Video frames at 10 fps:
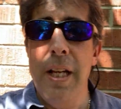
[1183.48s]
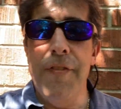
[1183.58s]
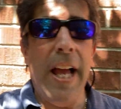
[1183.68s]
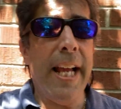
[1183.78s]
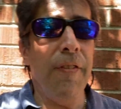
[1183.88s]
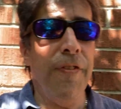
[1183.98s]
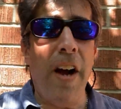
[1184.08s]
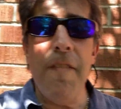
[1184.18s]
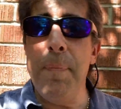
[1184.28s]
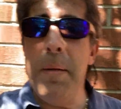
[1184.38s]
If you hang out with
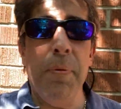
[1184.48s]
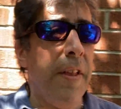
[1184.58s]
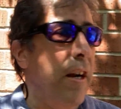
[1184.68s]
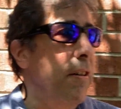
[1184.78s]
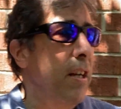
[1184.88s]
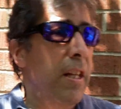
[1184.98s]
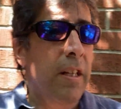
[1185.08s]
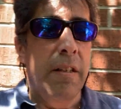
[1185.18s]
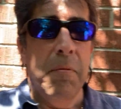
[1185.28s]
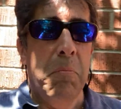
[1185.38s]
5 people that are
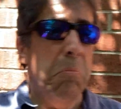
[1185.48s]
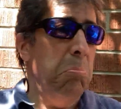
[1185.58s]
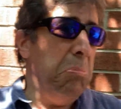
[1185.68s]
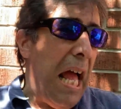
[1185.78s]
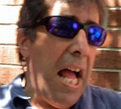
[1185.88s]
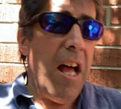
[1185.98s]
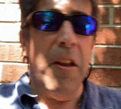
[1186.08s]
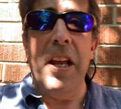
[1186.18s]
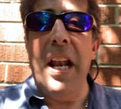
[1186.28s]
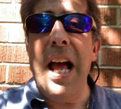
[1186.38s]

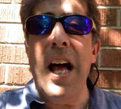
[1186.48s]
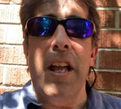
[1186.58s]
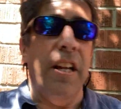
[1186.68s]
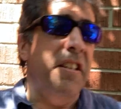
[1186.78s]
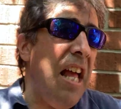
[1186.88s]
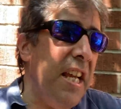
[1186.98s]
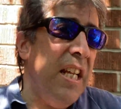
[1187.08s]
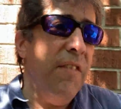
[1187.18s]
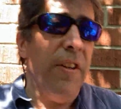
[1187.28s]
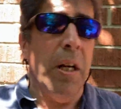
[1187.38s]
down and out and
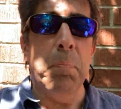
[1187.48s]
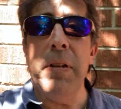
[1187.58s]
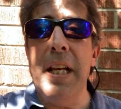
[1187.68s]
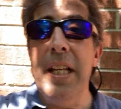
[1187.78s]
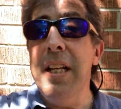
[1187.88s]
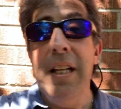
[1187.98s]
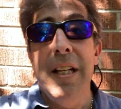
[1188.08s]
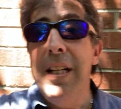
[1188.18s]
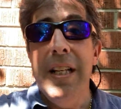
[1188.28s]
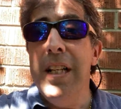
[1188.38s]
negative and complaining,
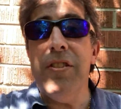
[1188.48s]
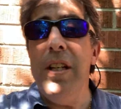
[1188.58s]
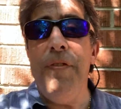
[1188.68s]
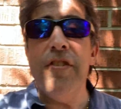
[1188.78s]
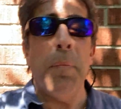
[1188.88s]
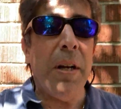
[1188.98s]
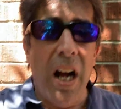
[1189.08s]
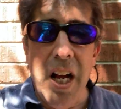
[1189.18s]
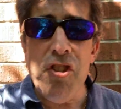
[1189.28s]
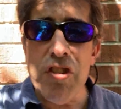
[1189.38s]
It's going to,
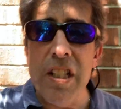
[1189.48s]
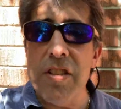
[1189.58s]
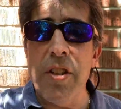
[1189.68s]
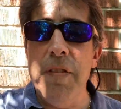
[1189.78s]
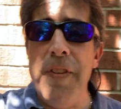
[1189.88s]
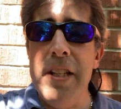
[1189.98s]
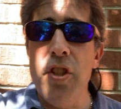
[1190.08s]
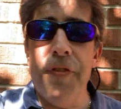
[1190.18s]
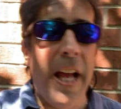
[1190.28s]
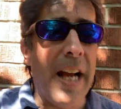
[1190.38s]
subconsciously, it's going to affect
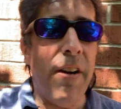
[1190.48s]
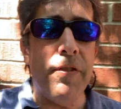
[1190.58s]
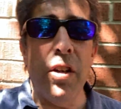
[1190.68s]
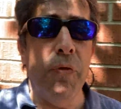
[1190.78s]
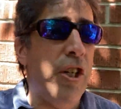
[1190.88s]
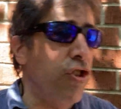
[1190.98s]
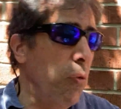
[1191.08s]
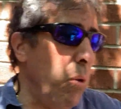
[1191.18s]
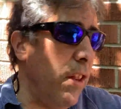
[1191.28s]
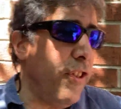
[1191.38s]
you. If you hang around with the rich, the
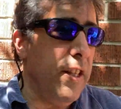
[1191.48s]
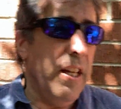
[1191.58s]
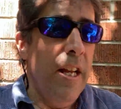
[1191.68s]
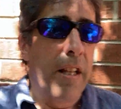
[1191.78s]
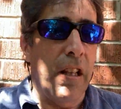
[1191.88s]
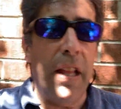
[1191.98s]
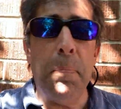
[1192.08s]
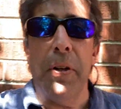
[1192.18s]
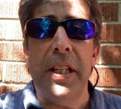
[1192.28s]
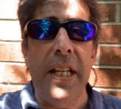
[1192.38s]
wealthy, the
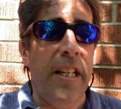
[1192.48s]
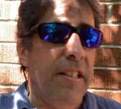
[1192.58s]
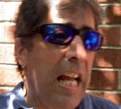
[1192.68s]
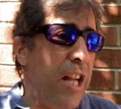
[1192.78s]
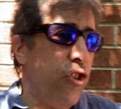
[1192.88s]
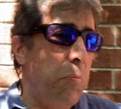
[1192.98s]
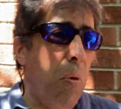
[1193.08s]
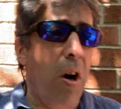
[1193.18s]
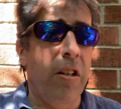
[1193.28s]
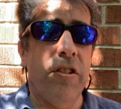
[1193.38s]
Lamborghinis, the Aston
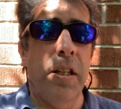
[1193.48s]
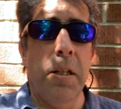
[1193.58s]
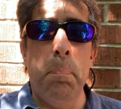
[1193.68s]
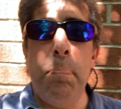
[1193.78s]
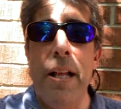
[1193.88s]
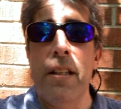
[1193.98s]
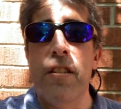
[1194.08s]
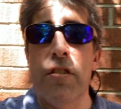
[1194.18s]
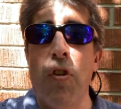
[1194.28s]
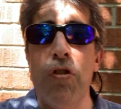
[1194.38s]
Martins, the Bentleys,
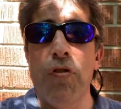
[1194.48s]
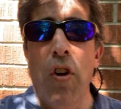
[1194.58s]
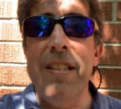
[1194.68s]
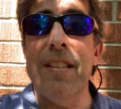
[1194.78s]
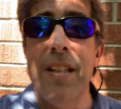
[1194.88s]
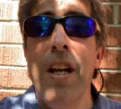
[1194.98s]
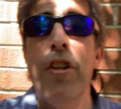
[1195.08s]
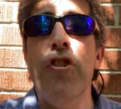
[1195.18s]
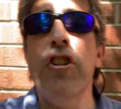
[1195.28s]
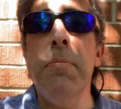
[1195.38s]
the Rolls Royces,
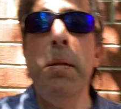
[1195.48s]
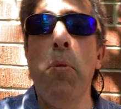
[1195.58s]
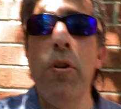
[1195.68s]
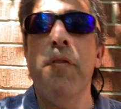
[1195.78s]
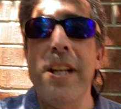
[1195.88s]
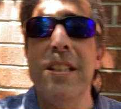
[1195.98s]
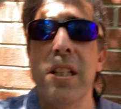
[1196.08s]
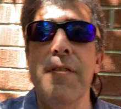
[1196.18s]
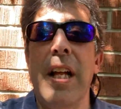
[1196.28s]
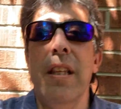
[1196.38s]
you're going to be motivated to
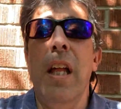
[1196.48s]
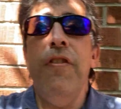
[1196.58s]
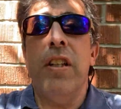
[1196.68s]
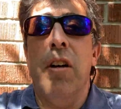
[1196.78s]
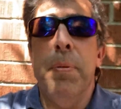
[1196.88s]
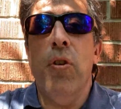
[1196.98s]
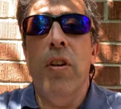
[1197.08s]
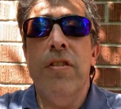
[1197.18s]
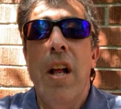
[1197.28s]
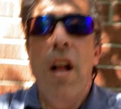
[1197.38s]
live that lifestyle,
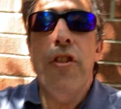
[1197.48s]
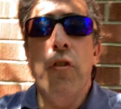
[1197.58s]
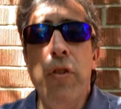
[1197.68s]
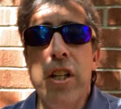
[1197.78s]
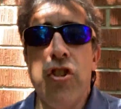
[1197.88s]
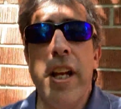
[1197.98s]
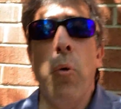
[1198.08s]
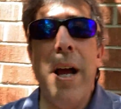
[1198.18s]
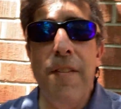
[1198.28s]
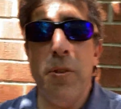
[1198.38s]
because the rich, they
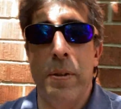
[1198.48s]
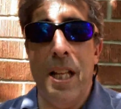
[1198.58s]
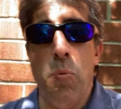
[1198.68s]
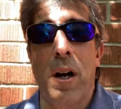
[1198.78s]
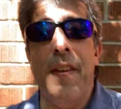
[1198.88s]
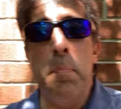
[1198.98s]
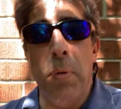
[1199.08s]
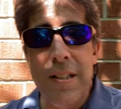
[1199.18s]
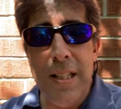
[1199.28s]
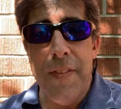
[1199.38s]
go after what they want, and they
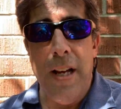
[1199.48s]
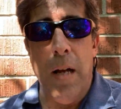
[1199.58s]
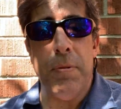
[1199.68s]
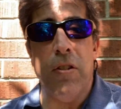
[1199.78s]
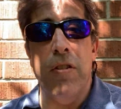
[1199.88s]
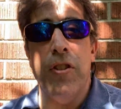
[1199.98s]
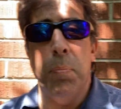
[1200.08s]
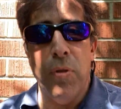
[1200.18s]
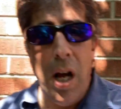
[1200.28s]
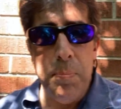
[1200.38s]
bust down the obstacles, and they're
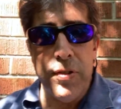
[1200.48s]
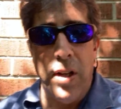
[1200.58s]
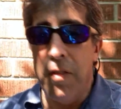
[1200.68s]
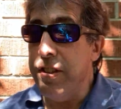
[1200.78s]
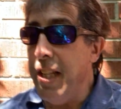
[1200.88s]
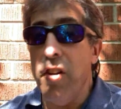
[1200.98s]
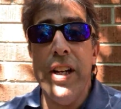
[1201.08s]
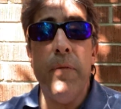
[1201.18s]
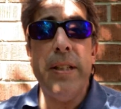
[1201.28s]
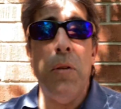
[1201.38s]
problem solvers, and they go
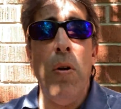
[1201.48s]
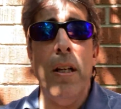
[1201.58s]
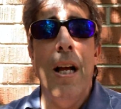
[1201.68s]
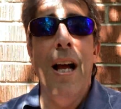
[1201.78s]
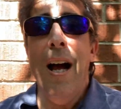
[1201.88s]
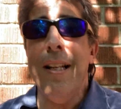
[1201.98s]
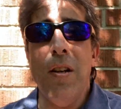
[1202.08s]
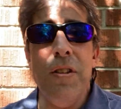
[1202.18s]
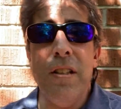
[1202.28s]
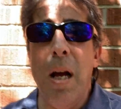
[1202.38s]
get what they want. I say
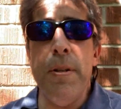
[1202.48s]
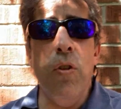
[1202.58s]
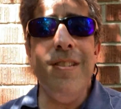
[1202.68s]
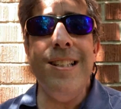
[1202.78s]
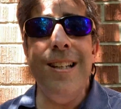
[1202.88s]
all the time, you don't see